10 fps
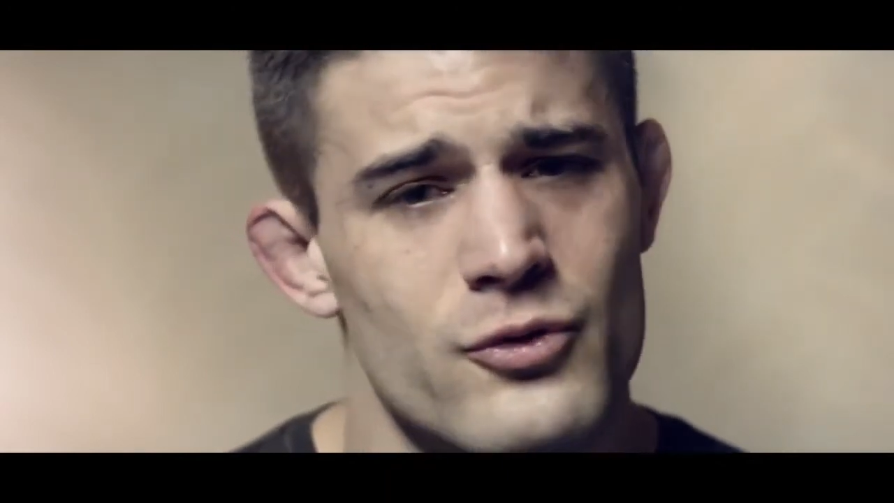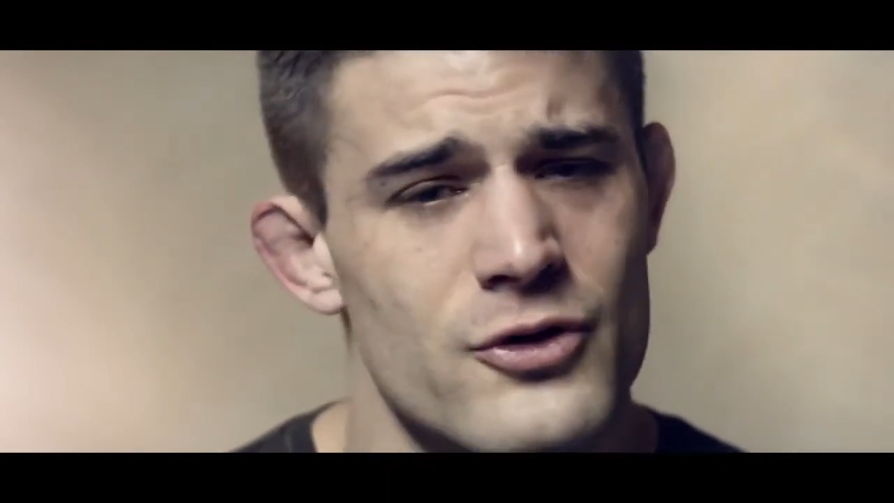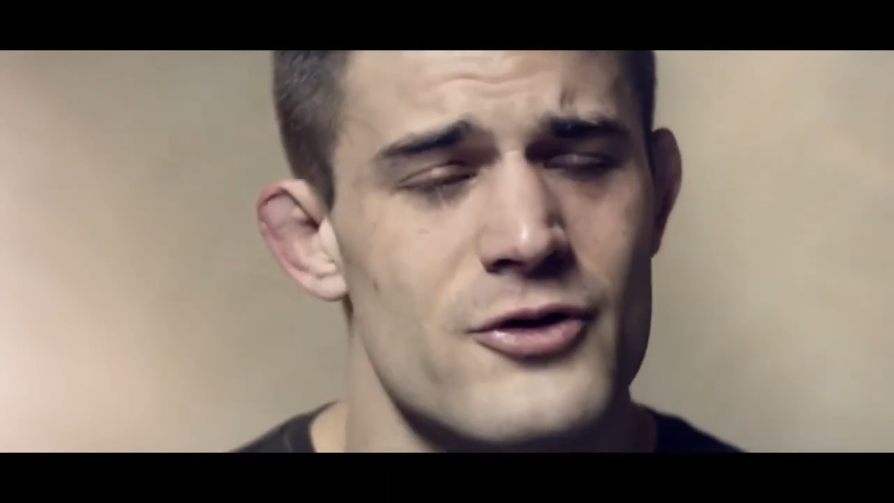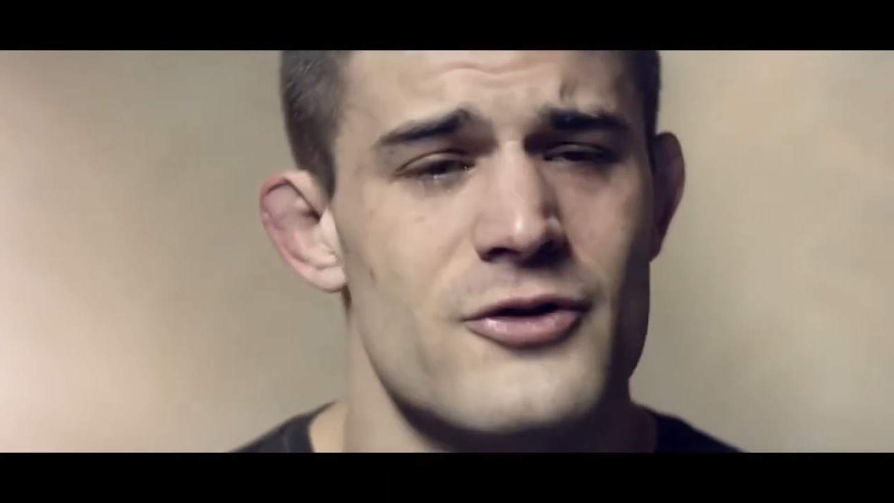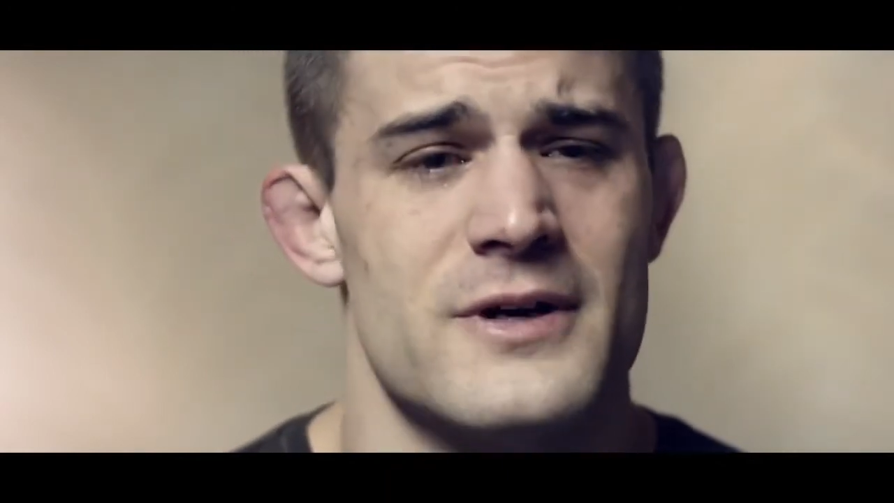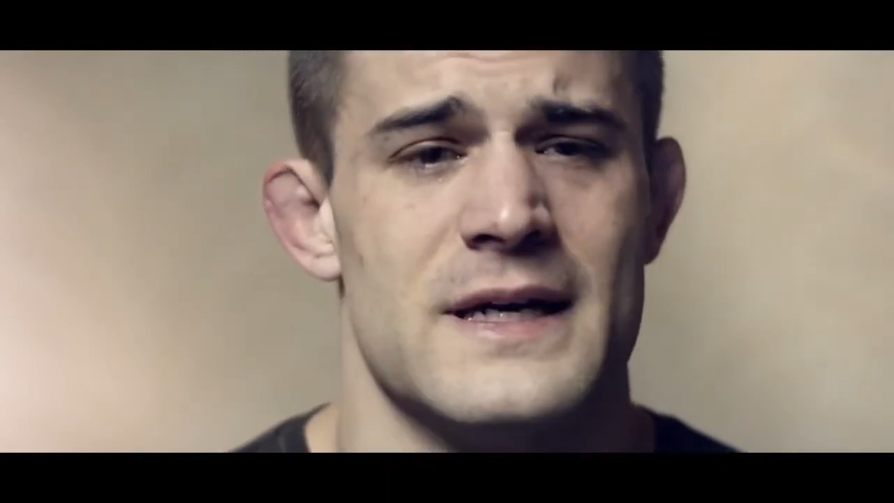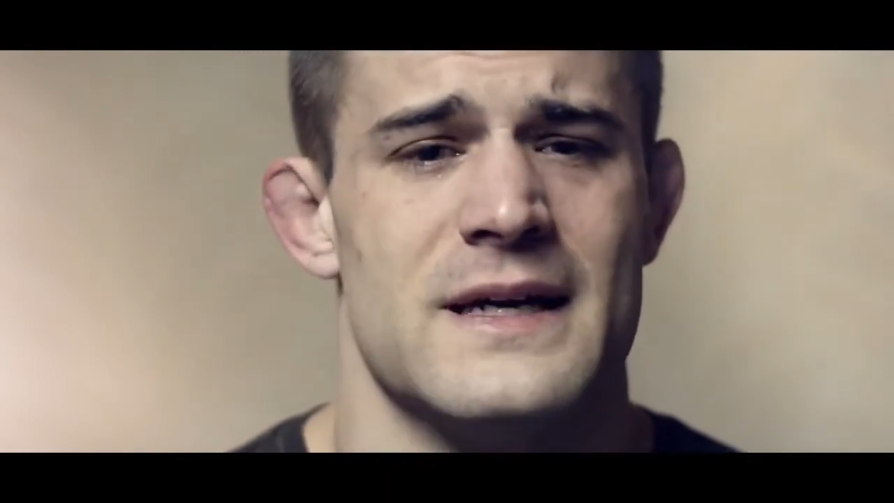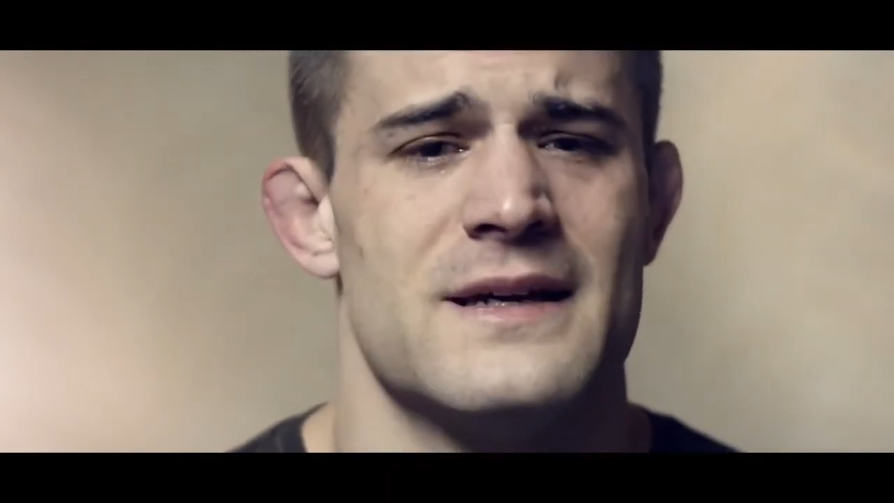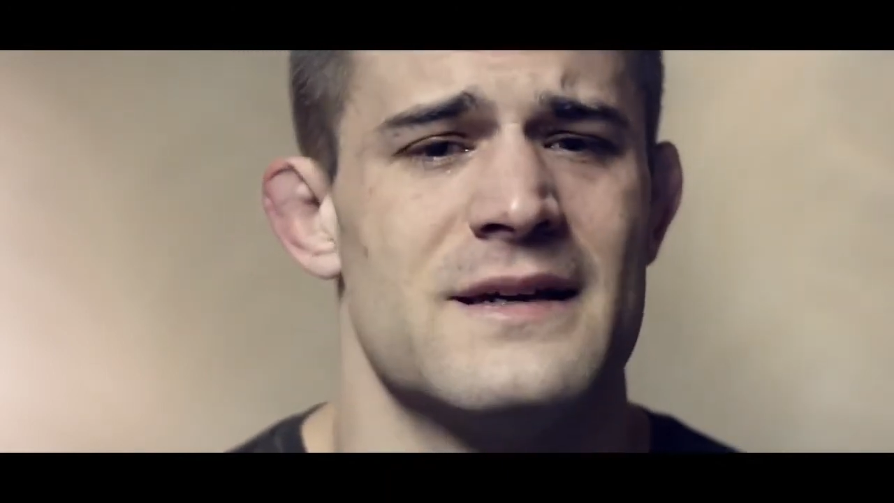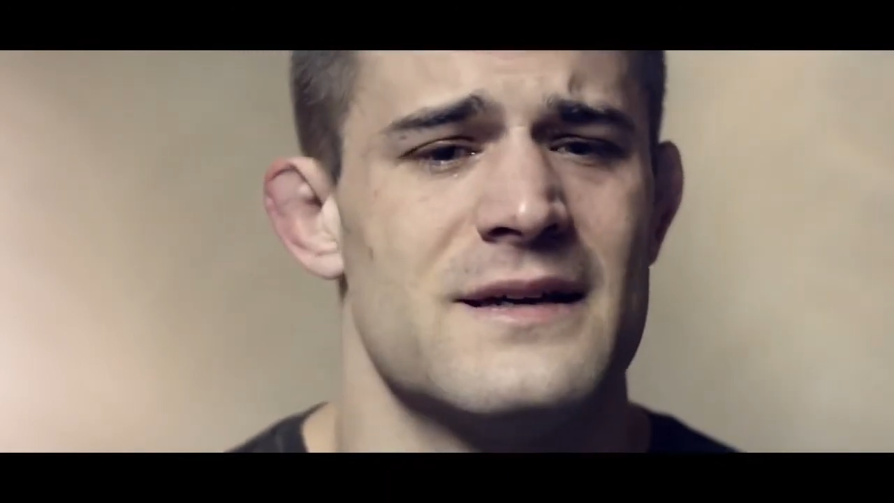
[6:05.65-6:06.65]
worry.
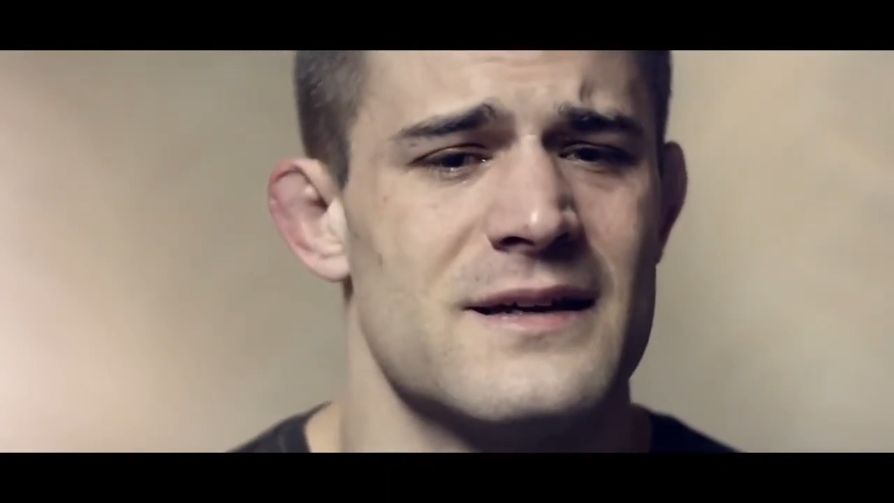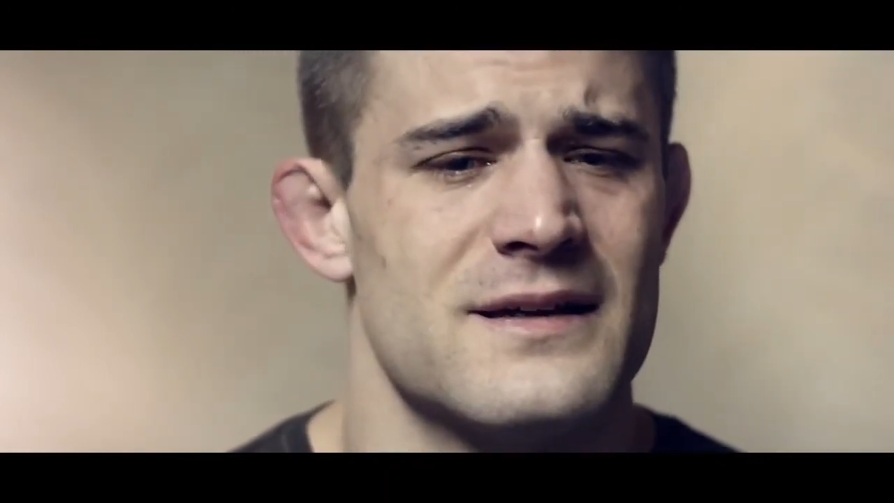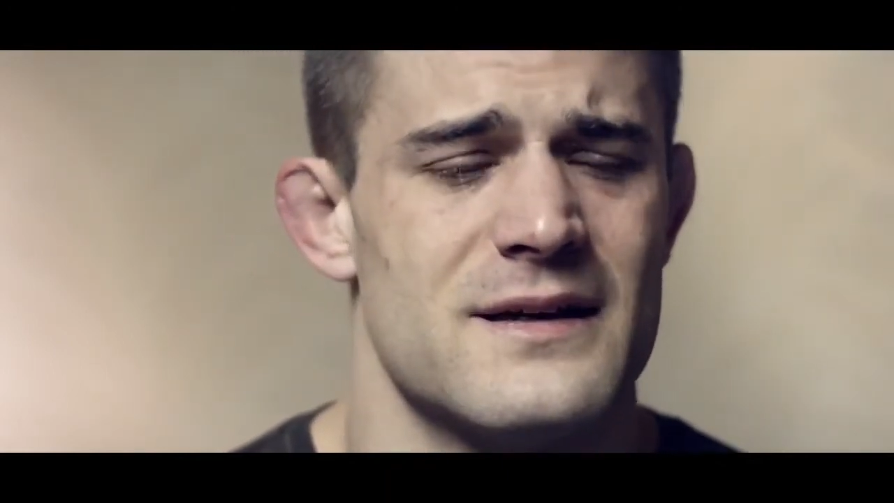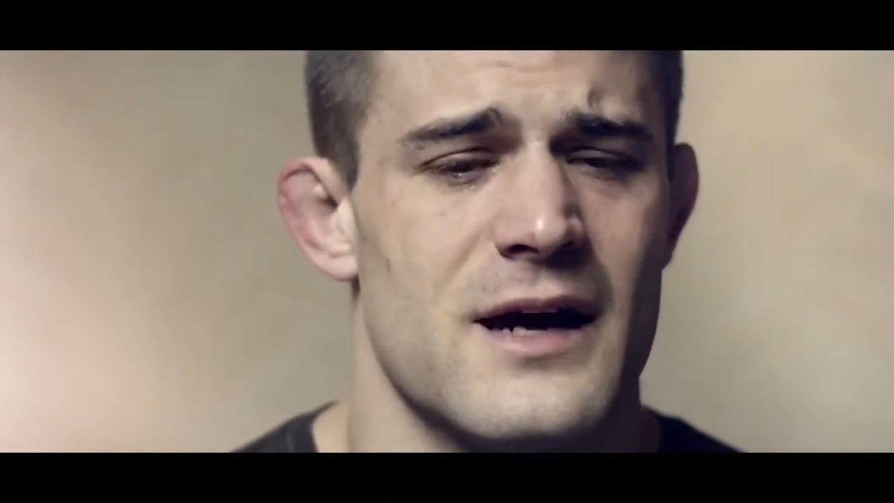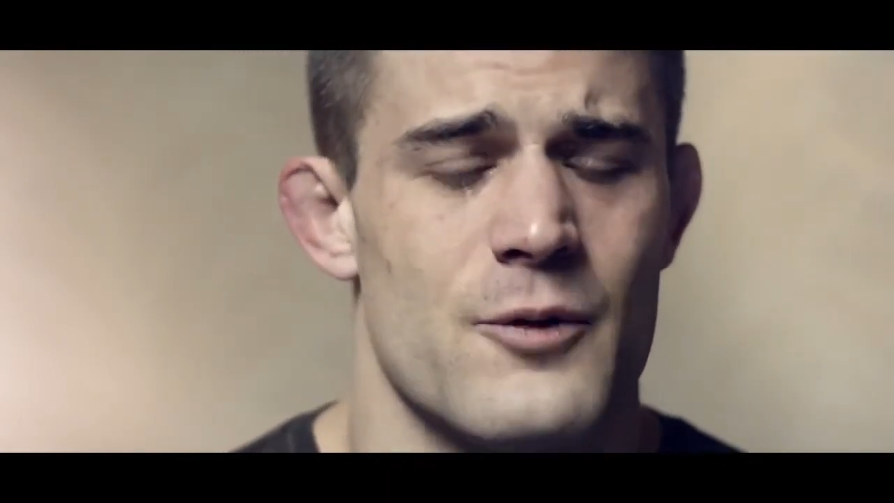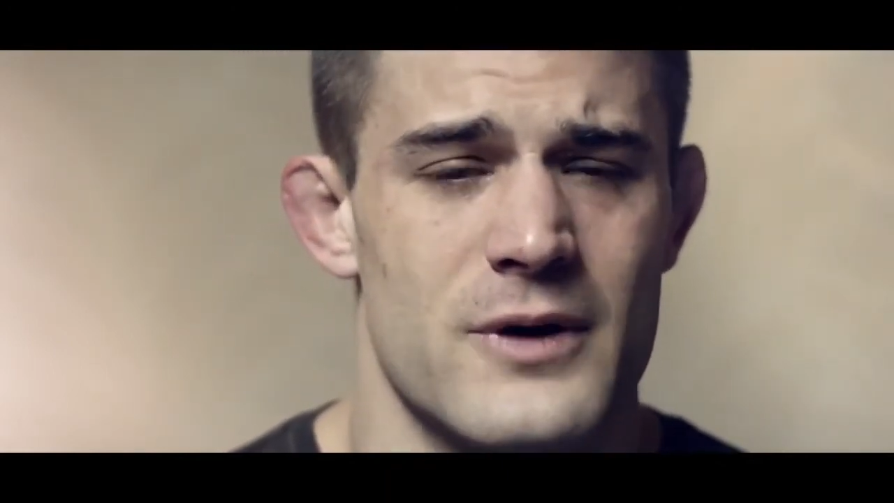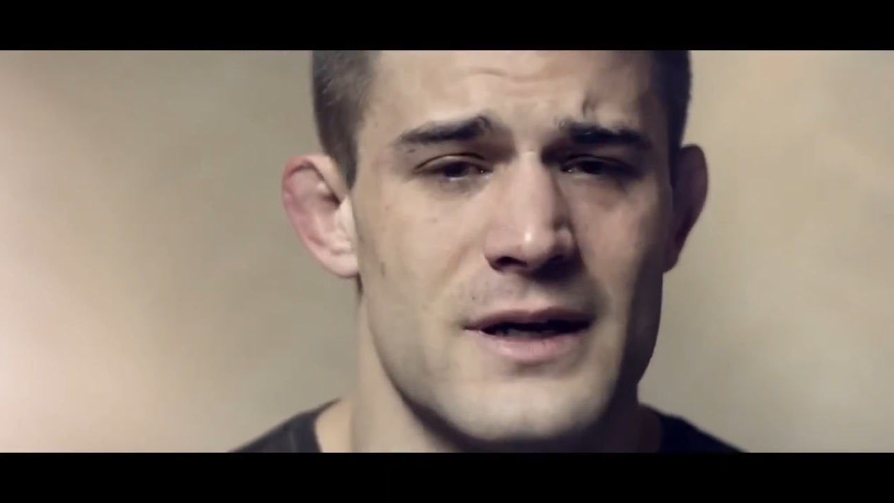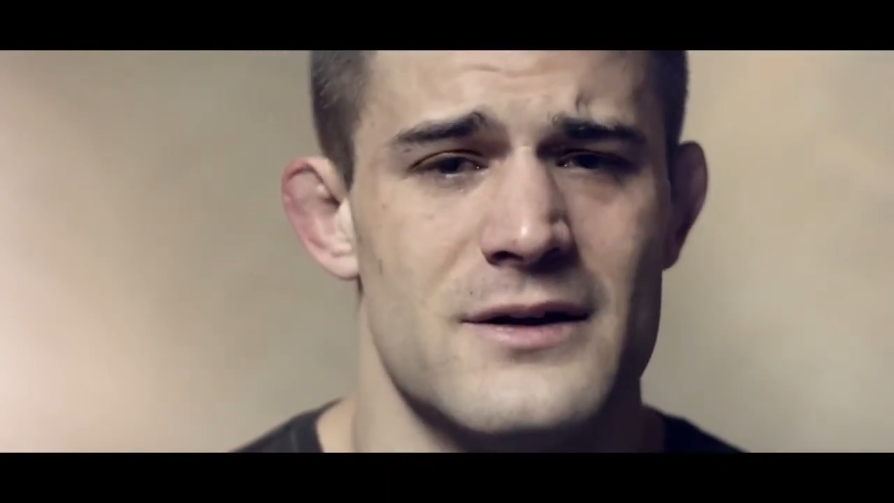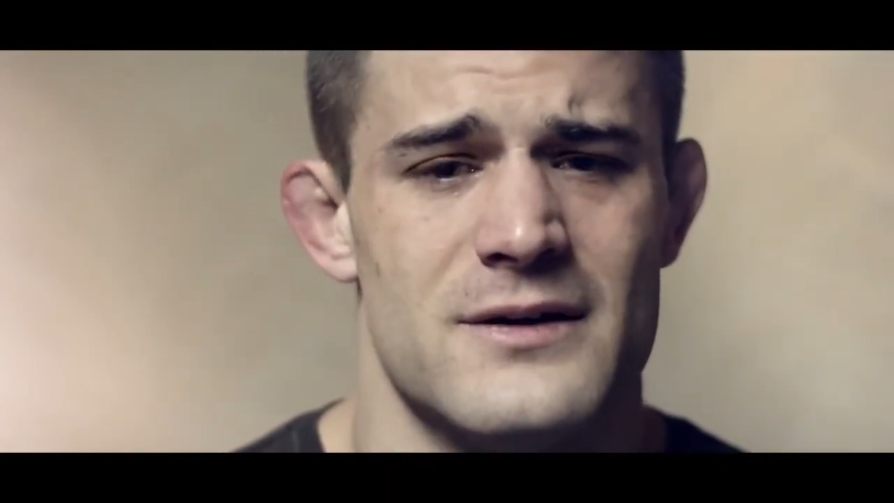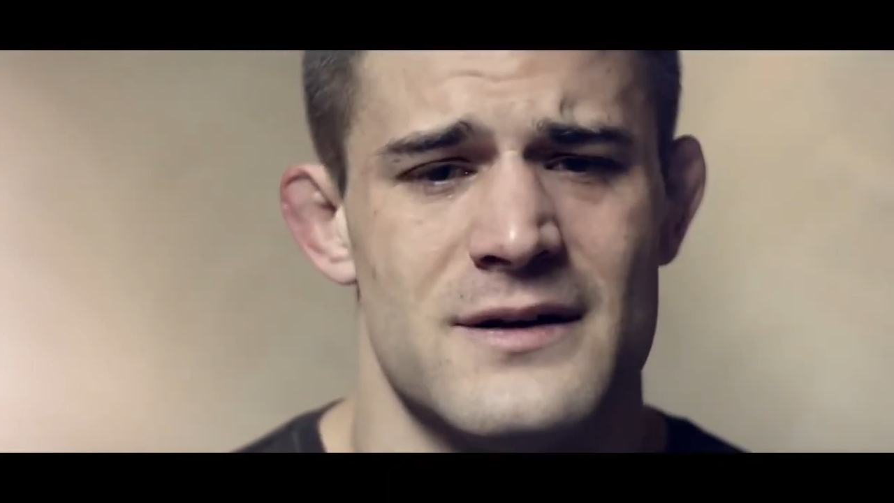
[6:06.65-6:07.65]
I
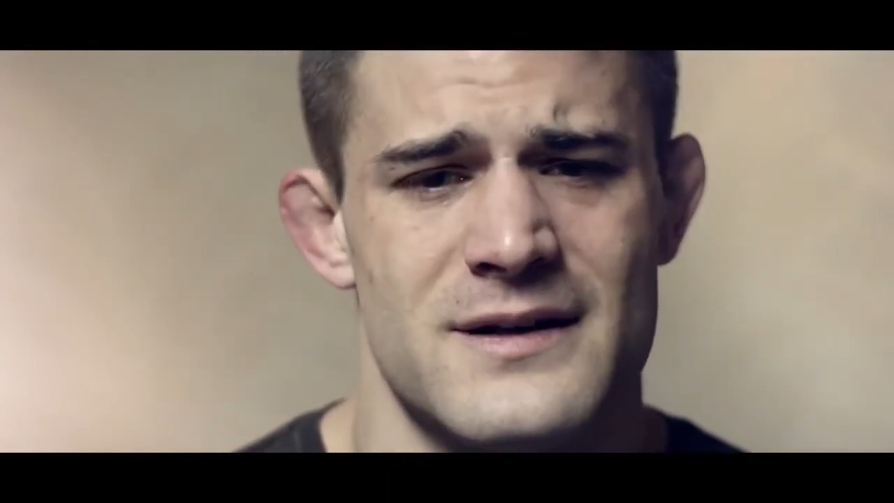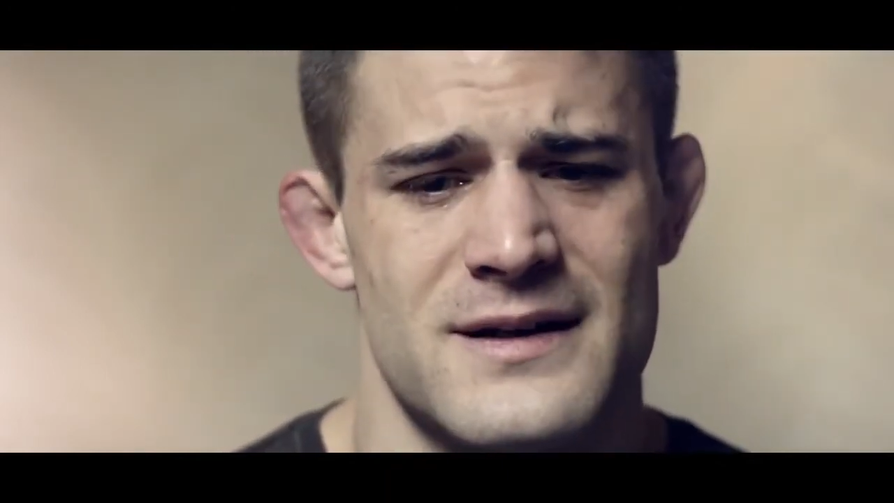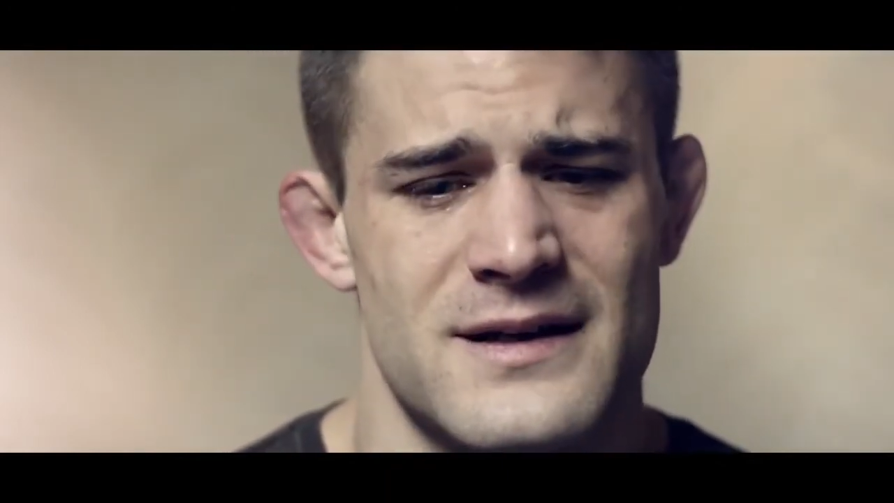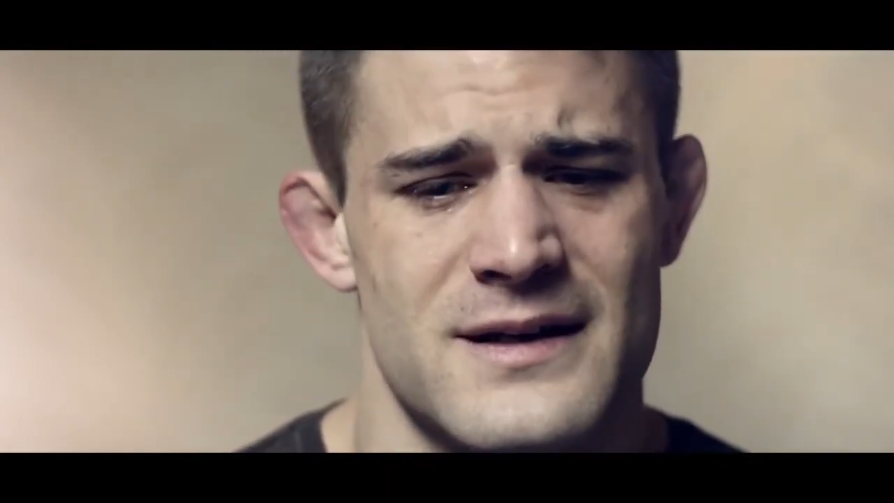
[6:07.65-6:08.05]
will.